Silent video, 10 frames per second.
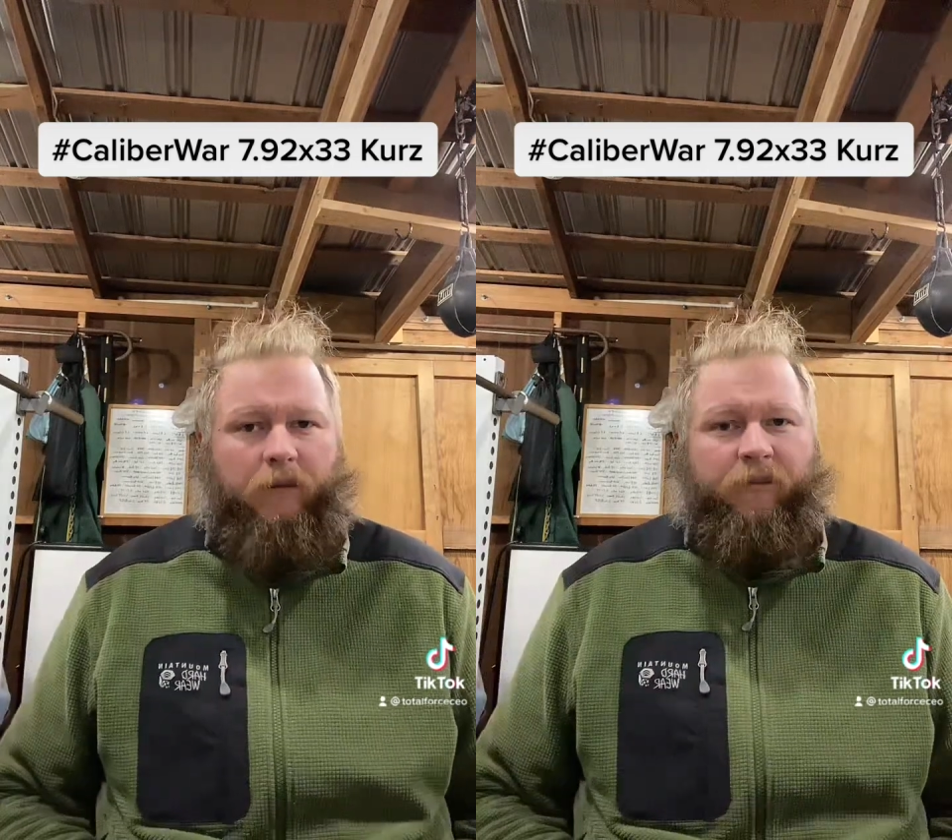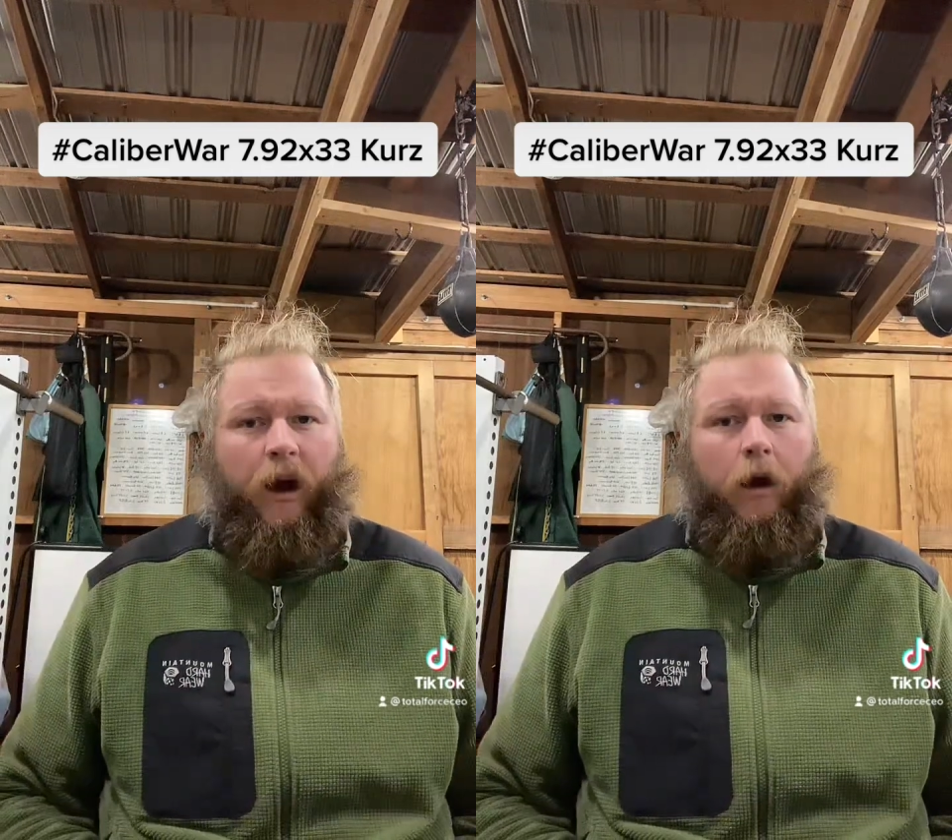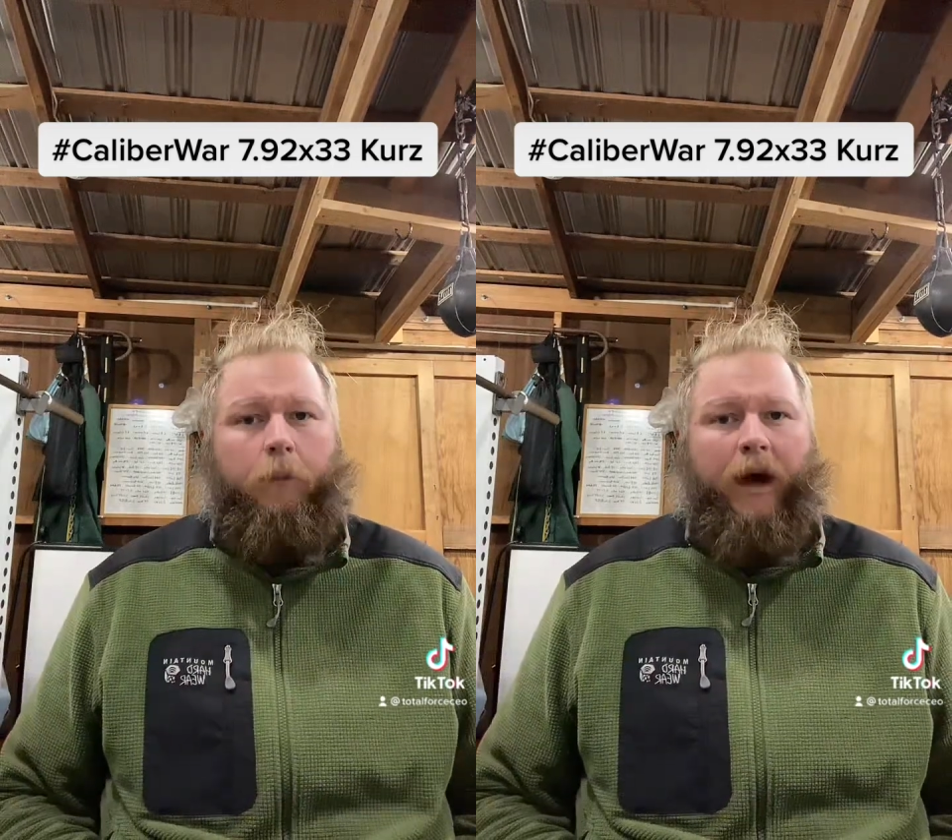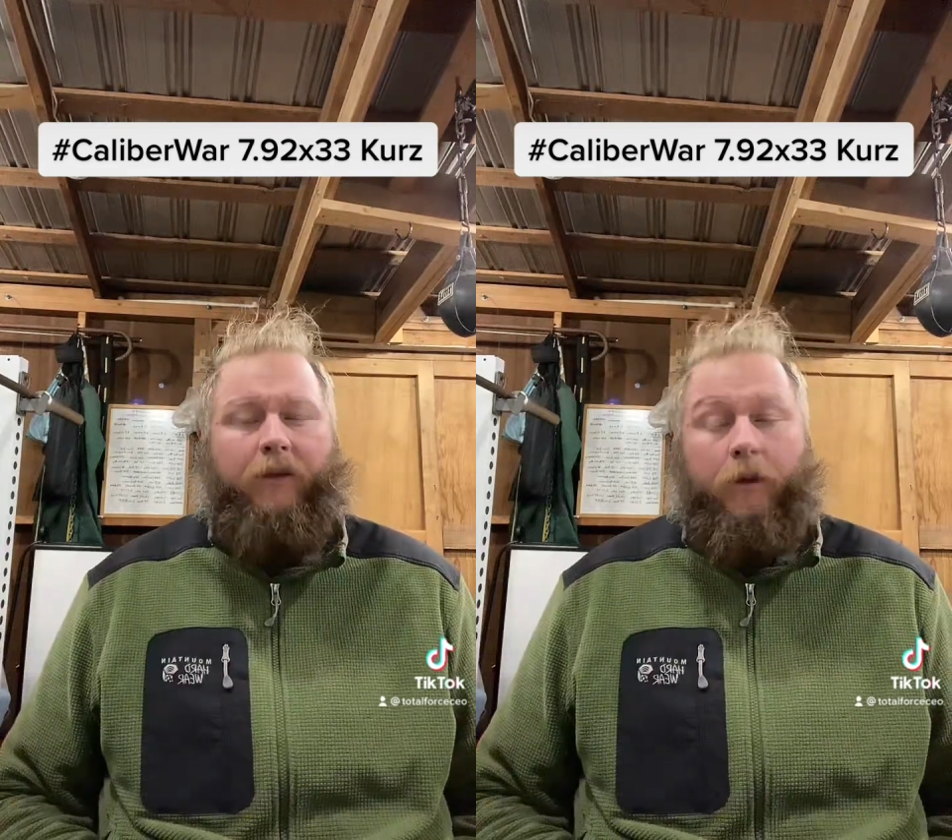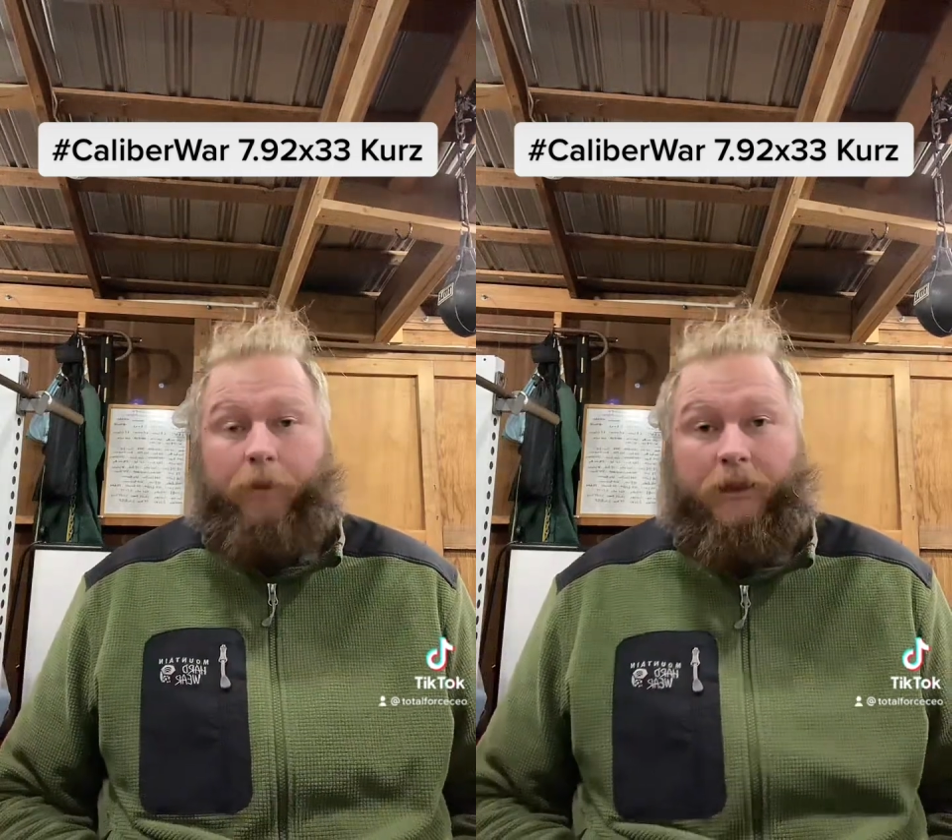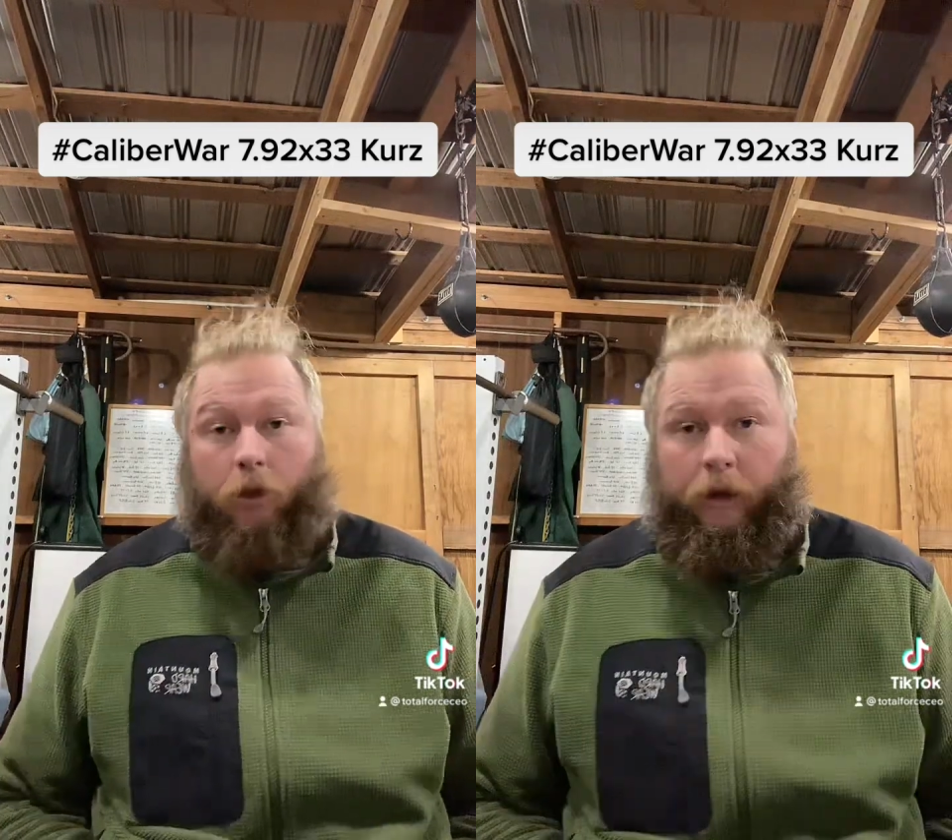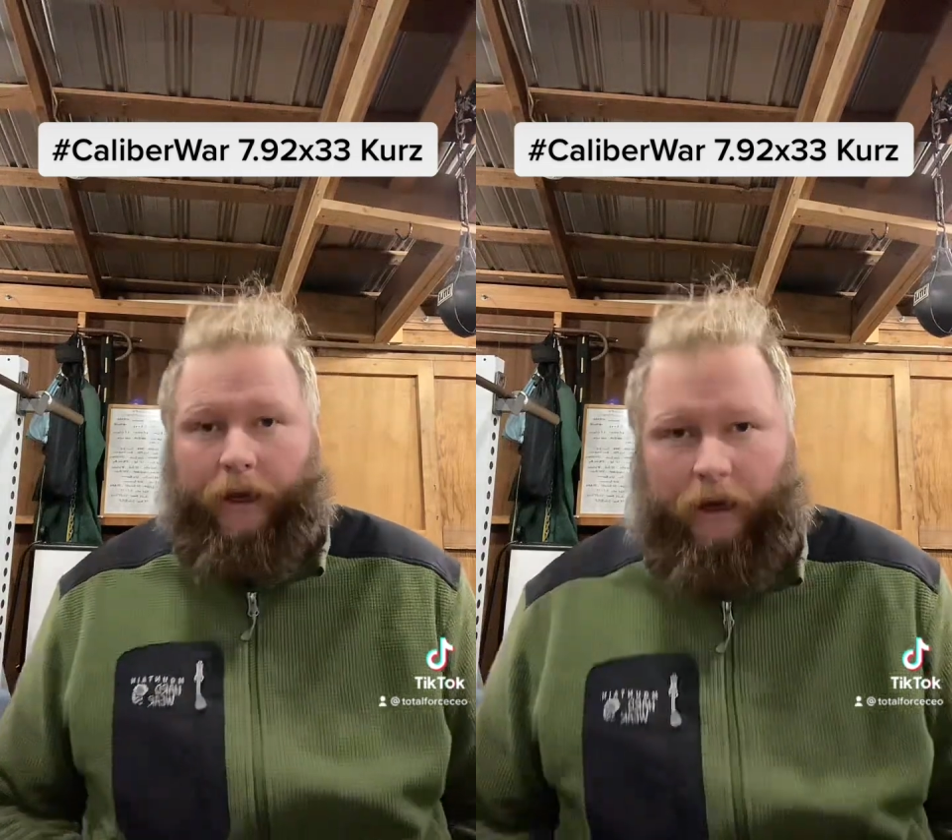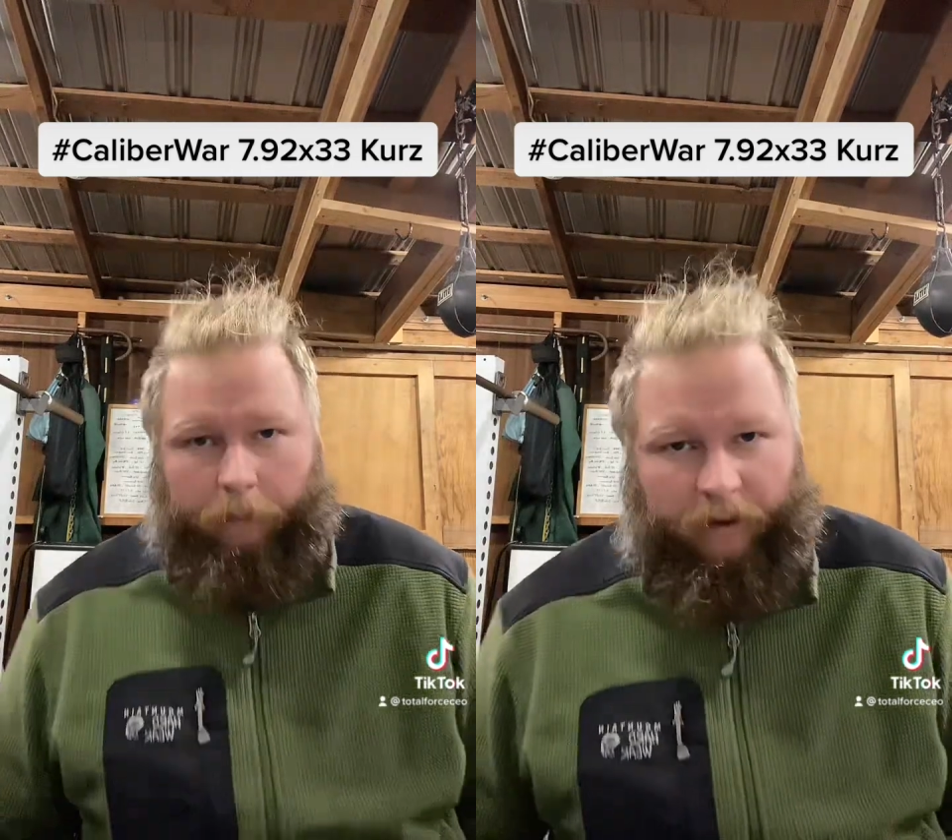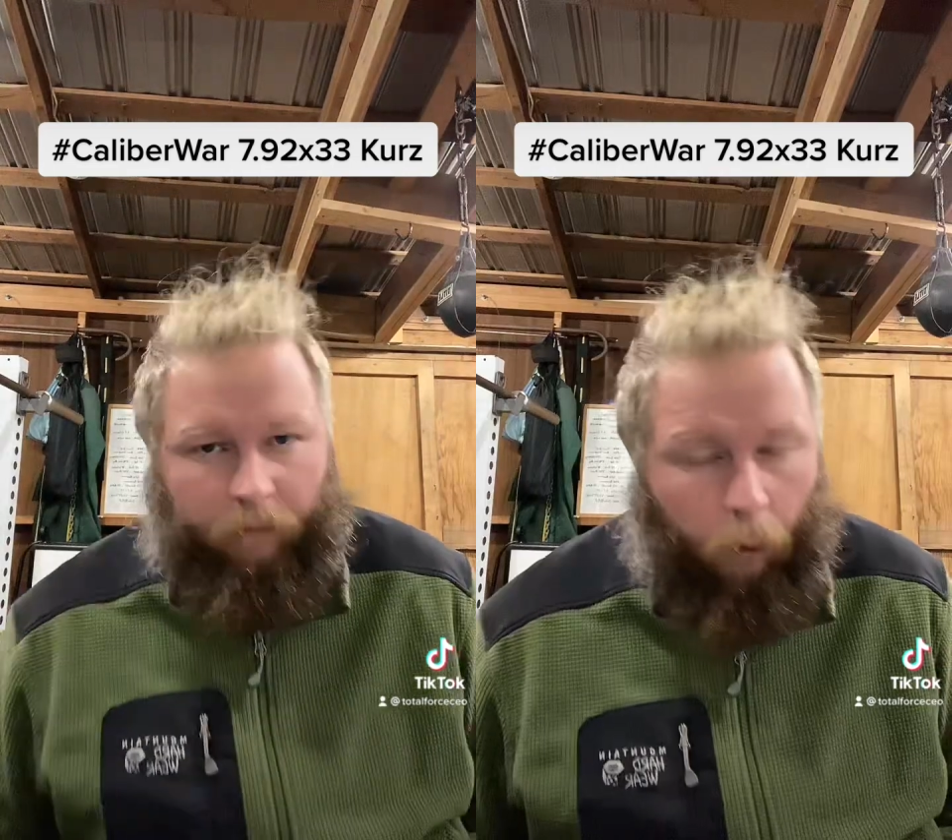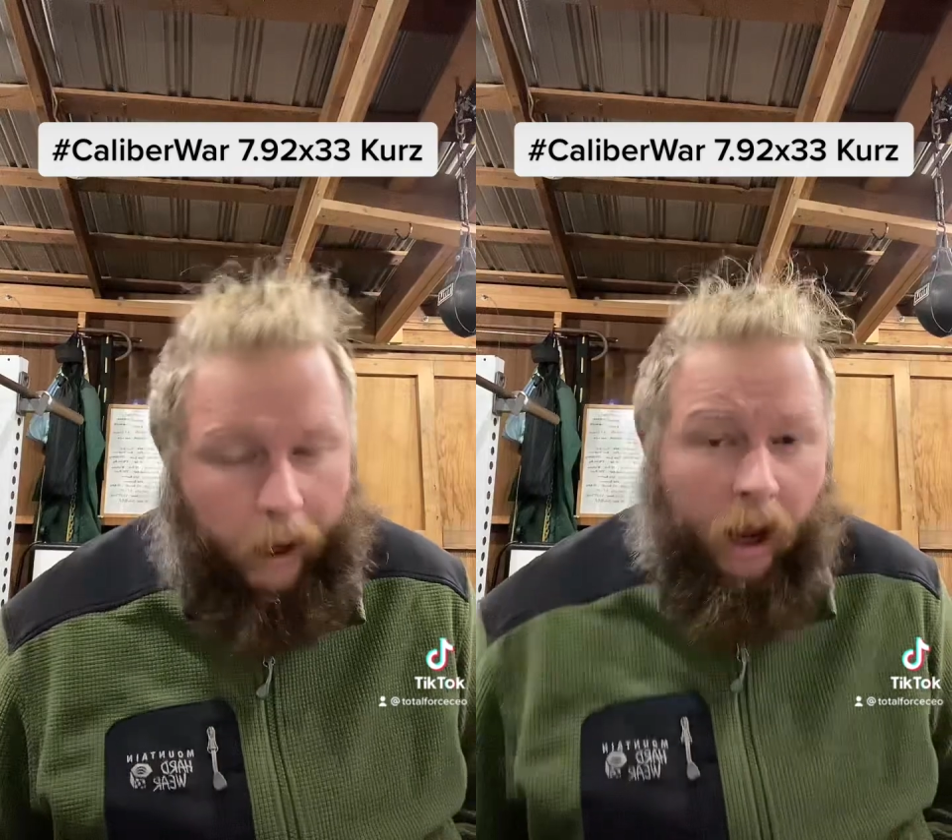fired by the MP38,
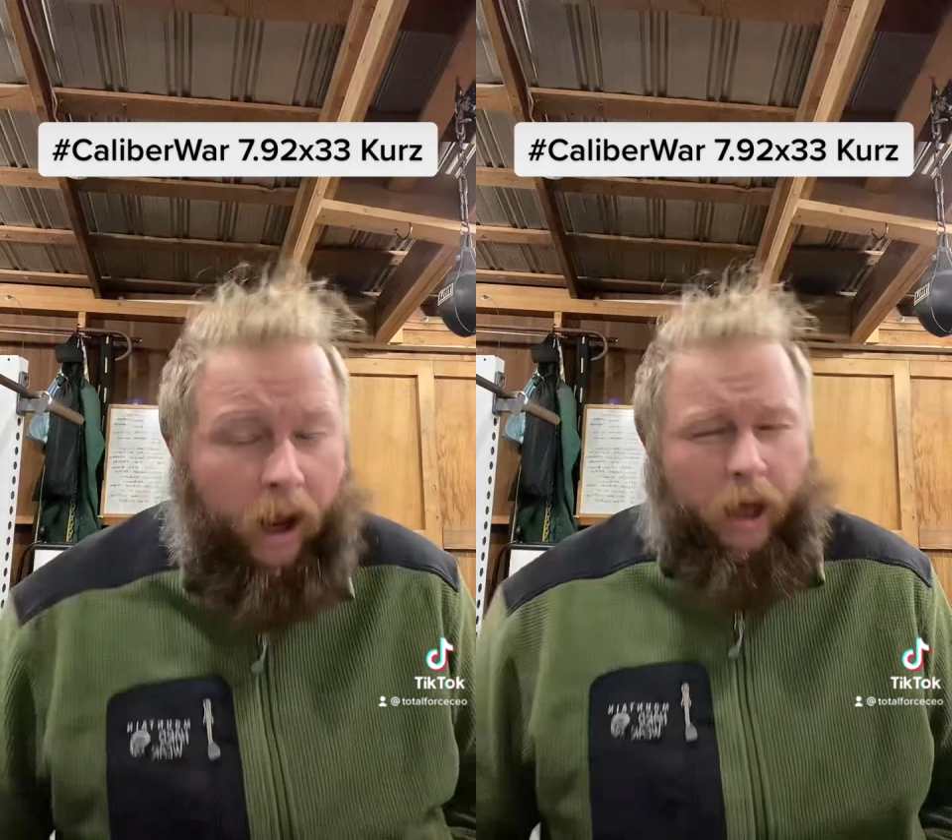MP40,